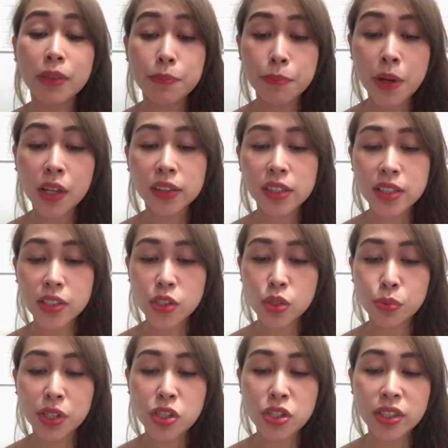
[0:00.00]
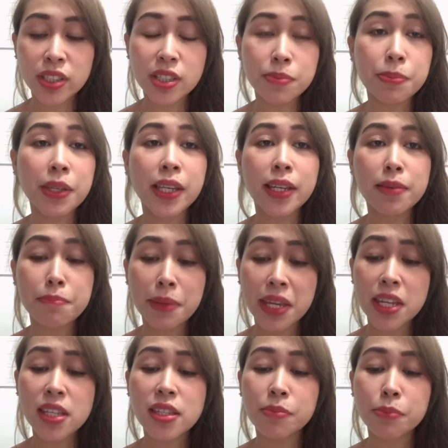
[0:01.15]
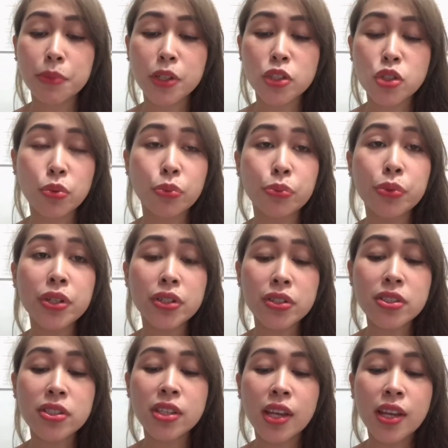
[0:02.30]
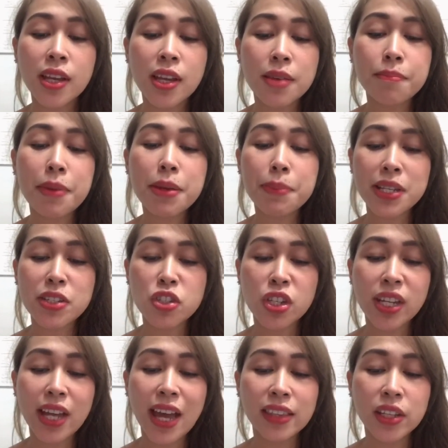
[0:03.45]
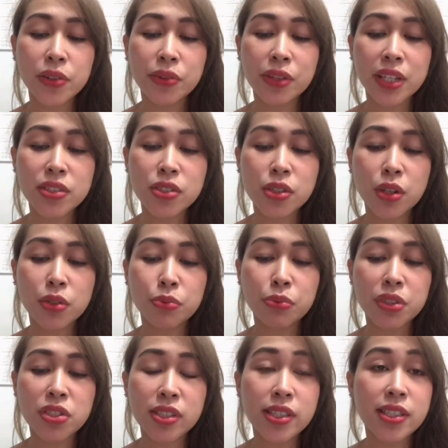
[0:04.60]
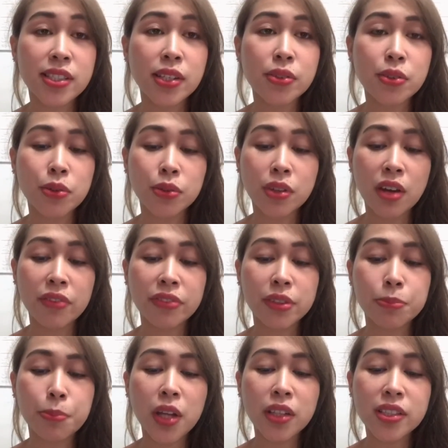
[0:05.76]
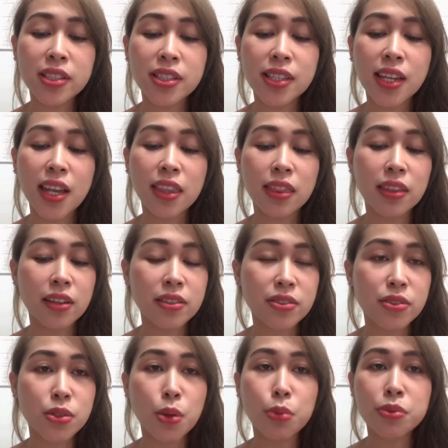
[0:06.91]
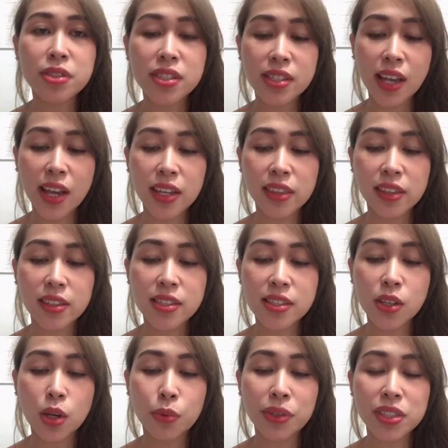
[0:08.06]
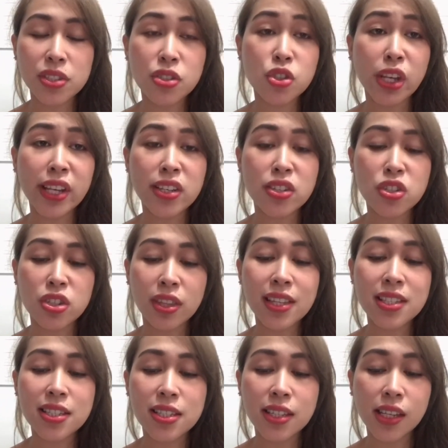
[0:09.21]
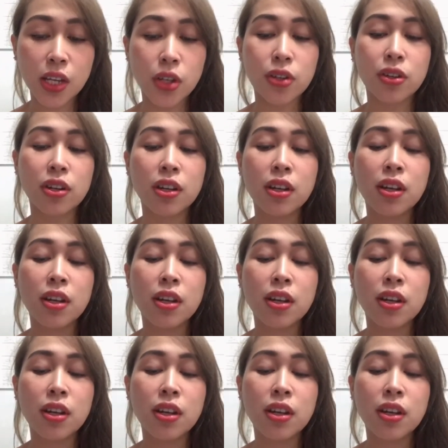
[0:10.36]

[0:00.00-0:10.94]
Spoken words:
But the situation is being made much worse by Beijing's adherence to a rigid zero COVID policy, and there's no sign that's going to change this year.